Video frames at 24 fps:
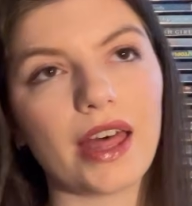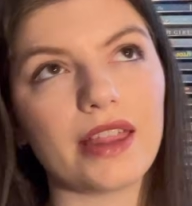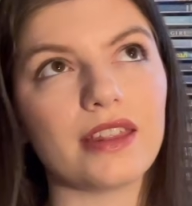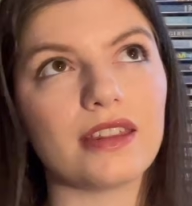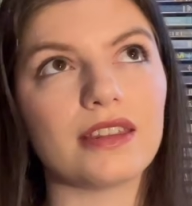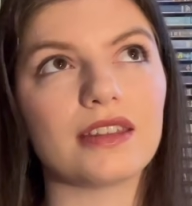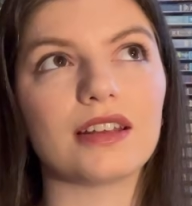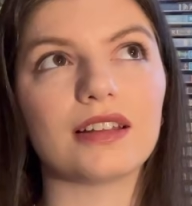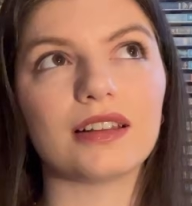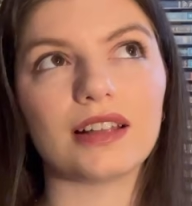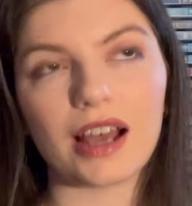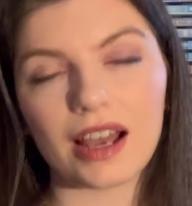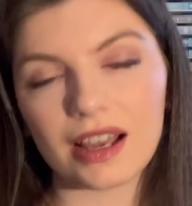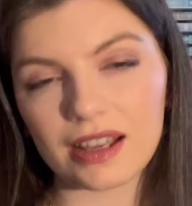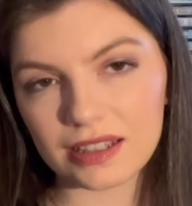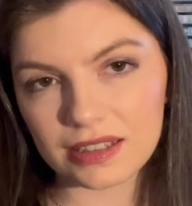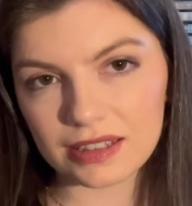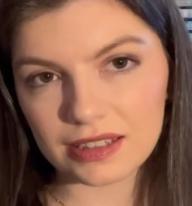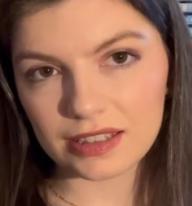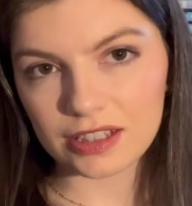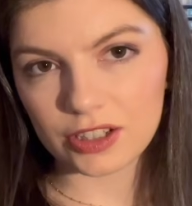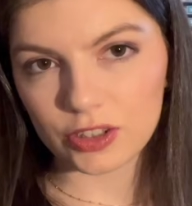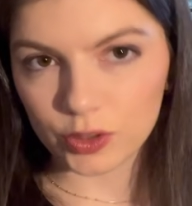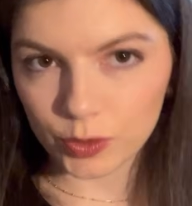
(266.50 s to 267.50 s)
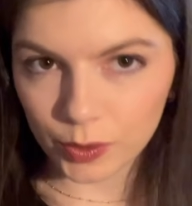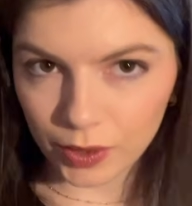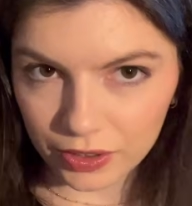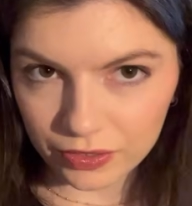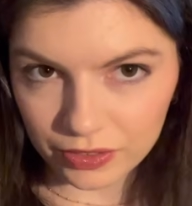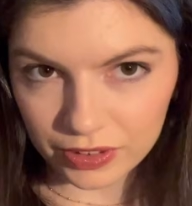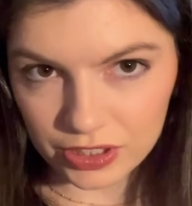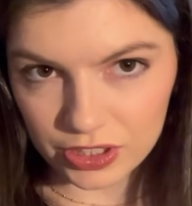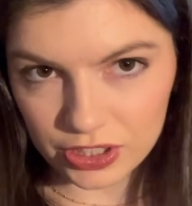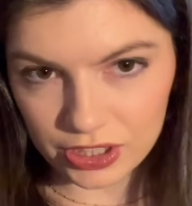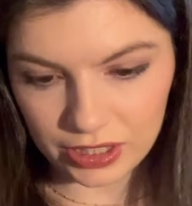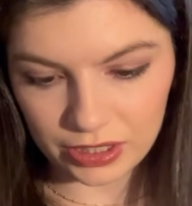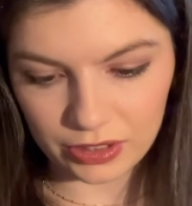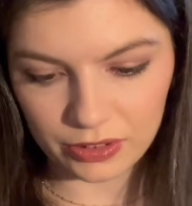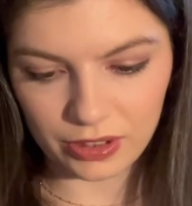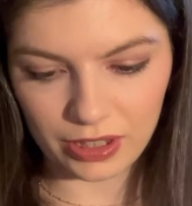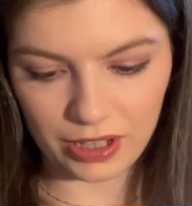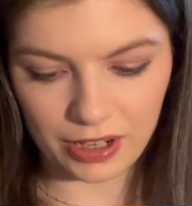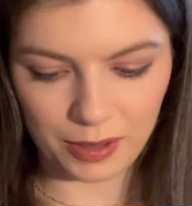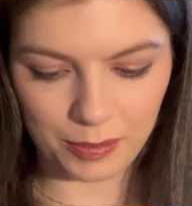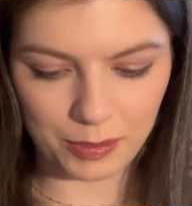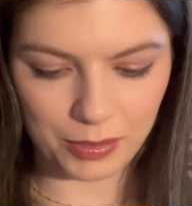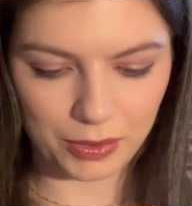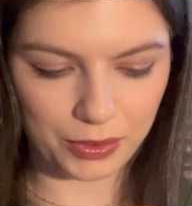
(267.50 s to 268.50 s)
then the last 12-inch single
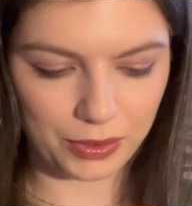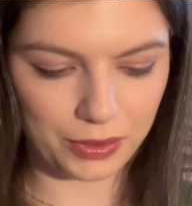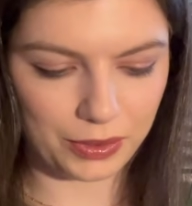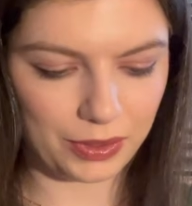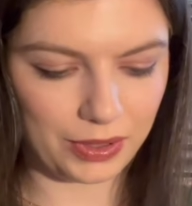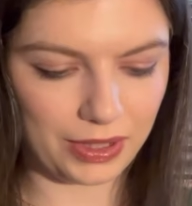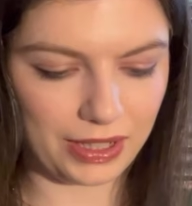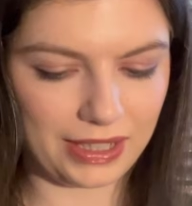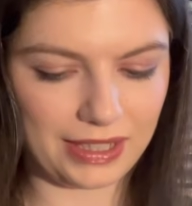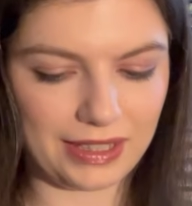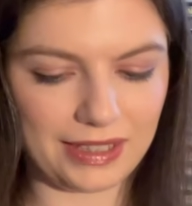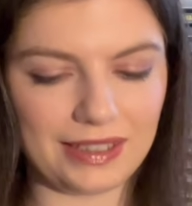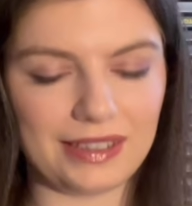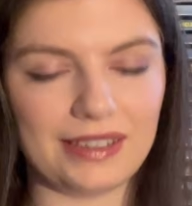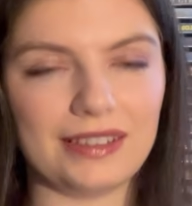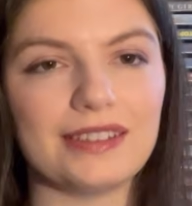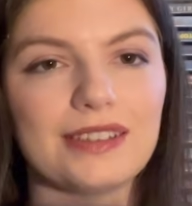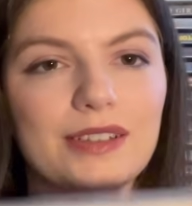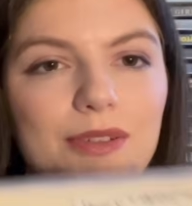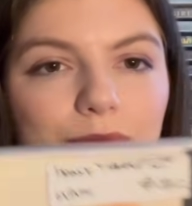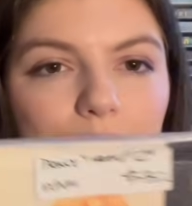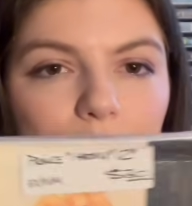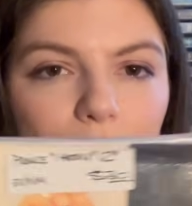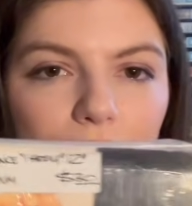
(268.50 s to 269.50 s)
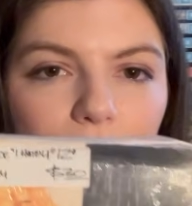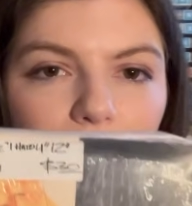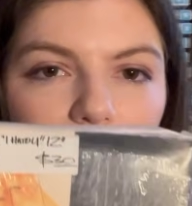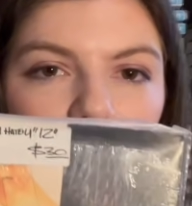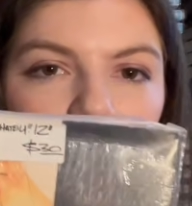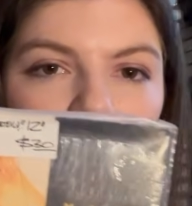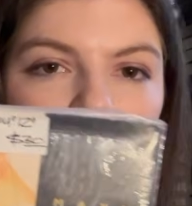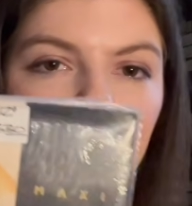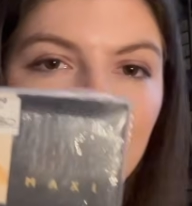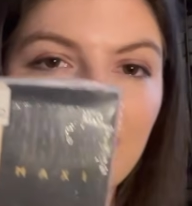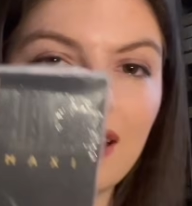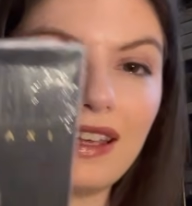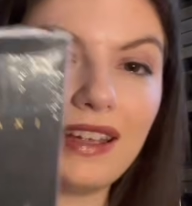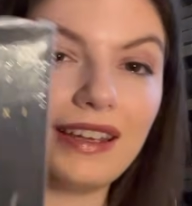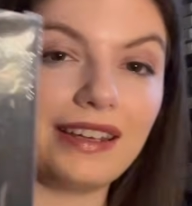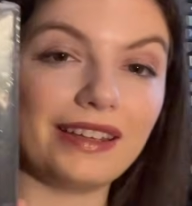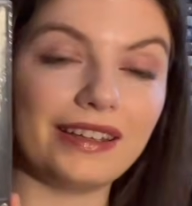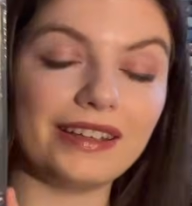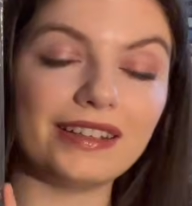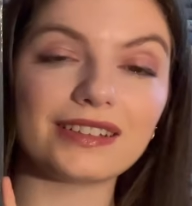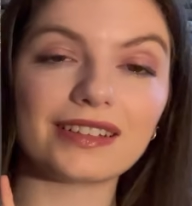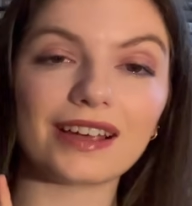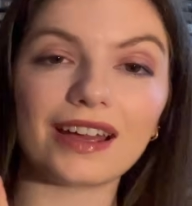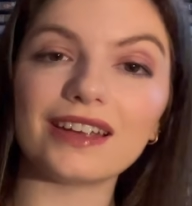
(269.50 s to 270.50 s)
that I bought is Prince, and
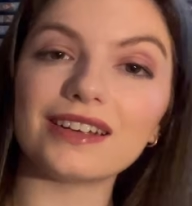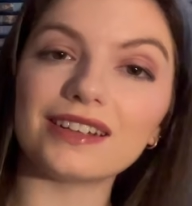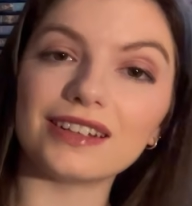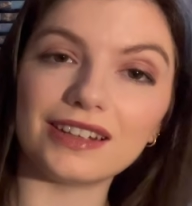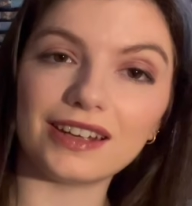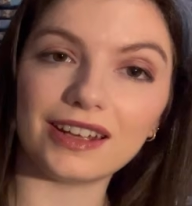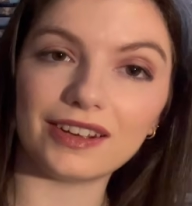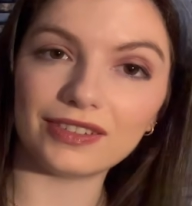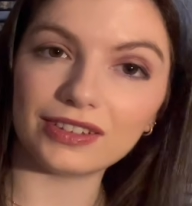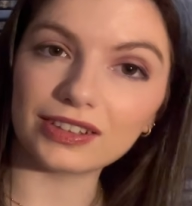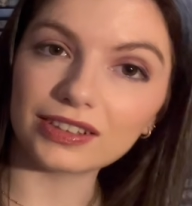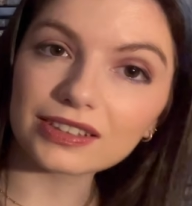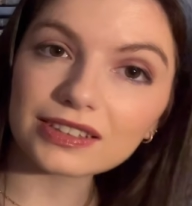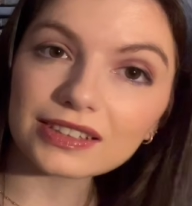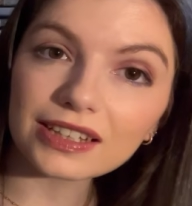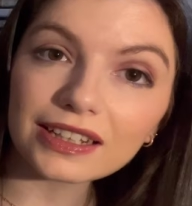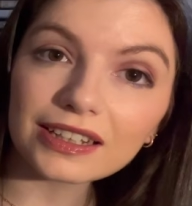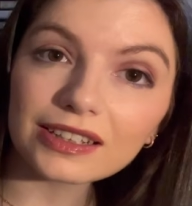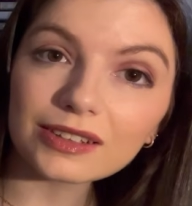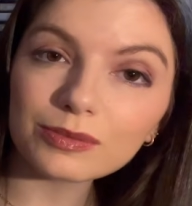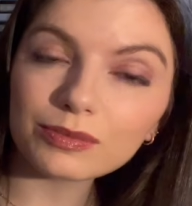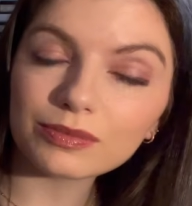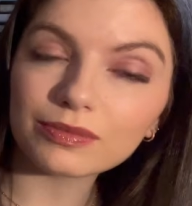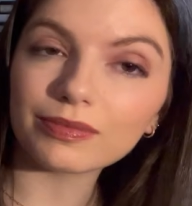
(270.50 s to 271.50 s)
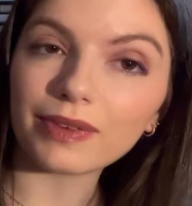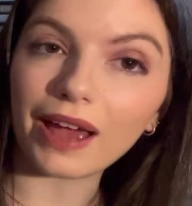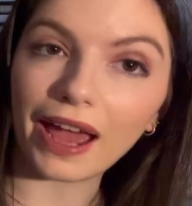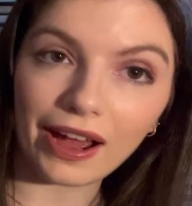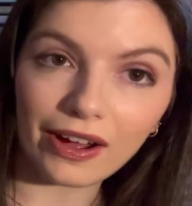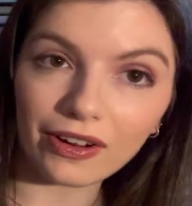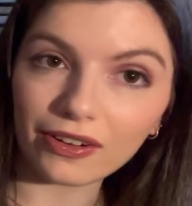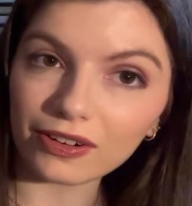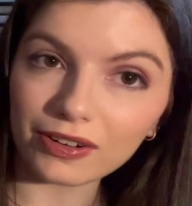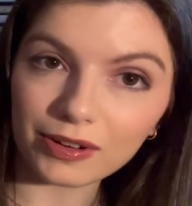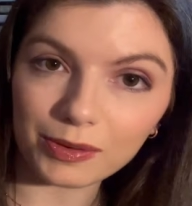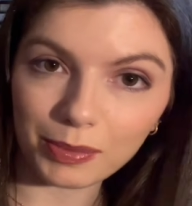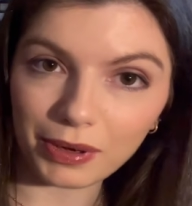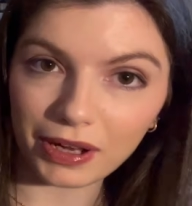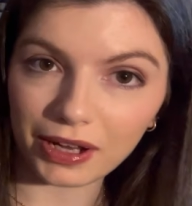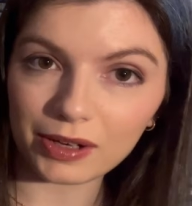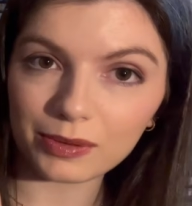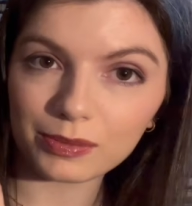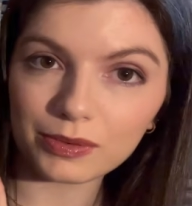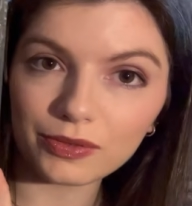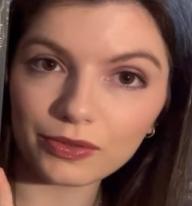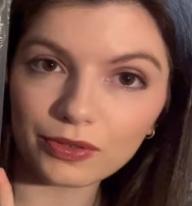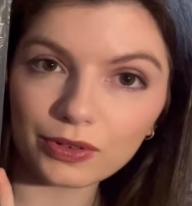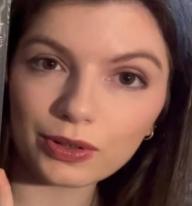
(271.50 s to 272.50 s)
this I'd never seen out and
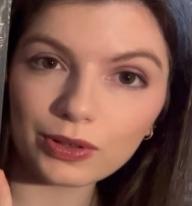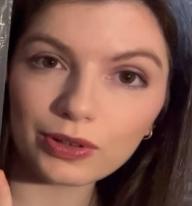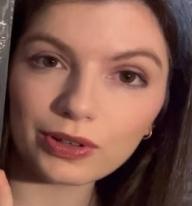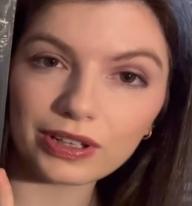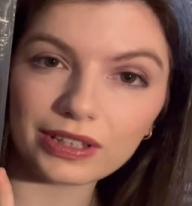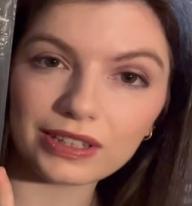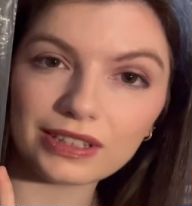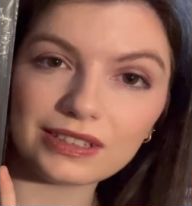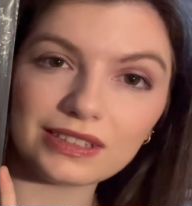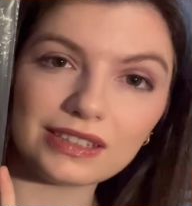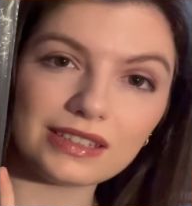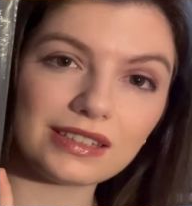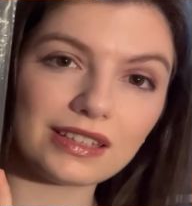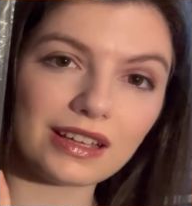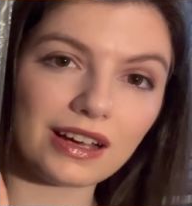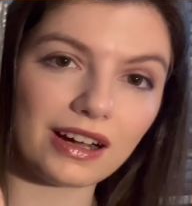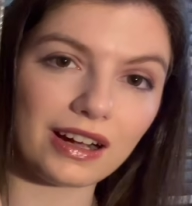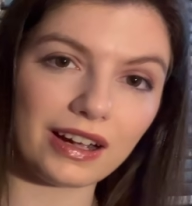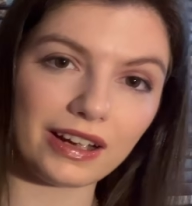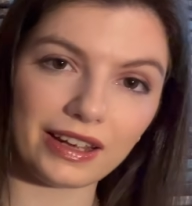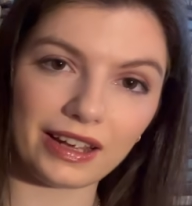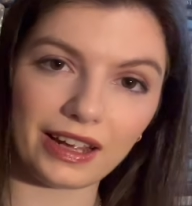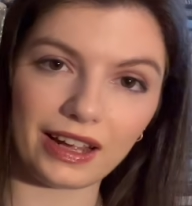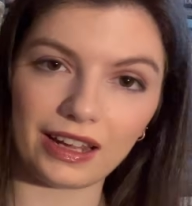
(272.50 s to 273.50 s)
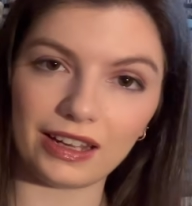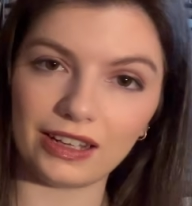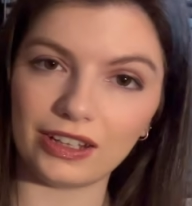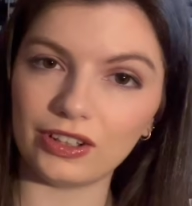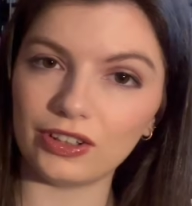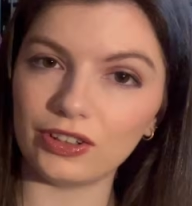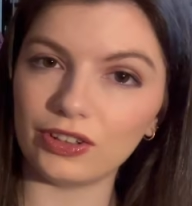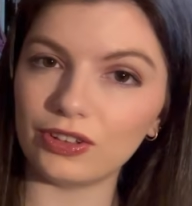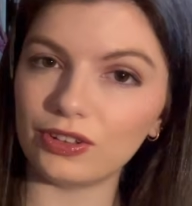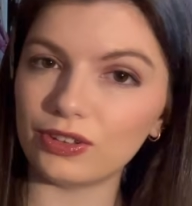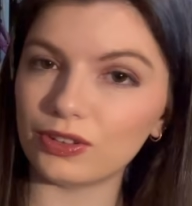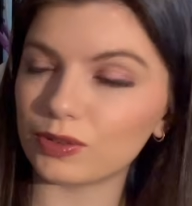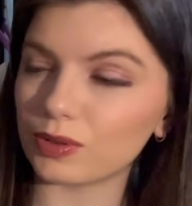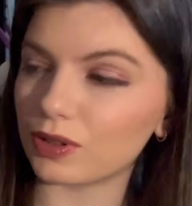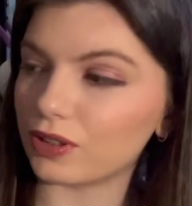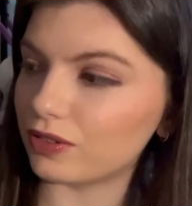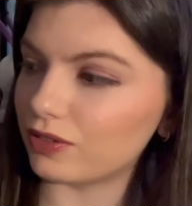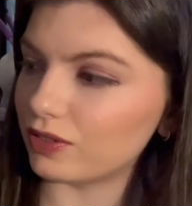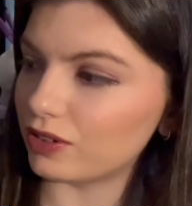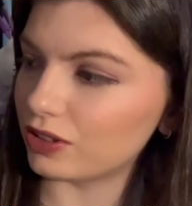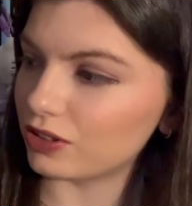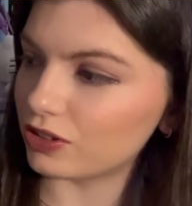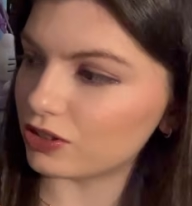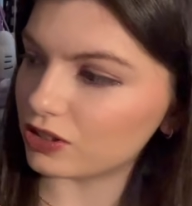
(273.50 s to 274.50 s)
about before, and this is the I Hate You
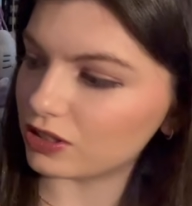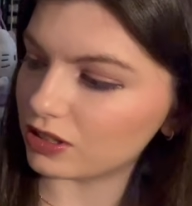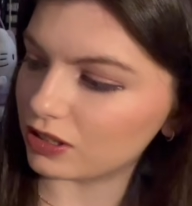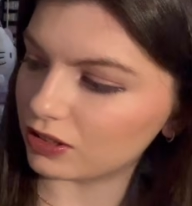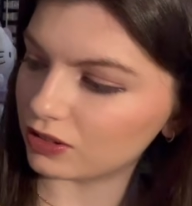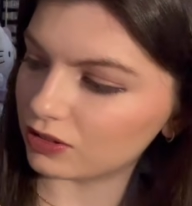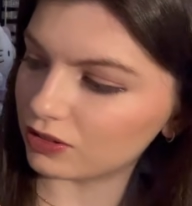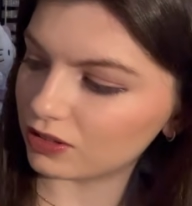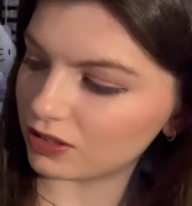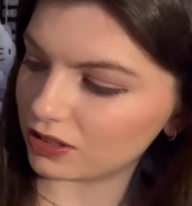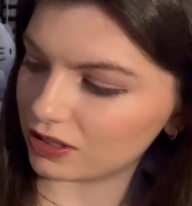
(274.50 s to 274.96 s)
12-inch single.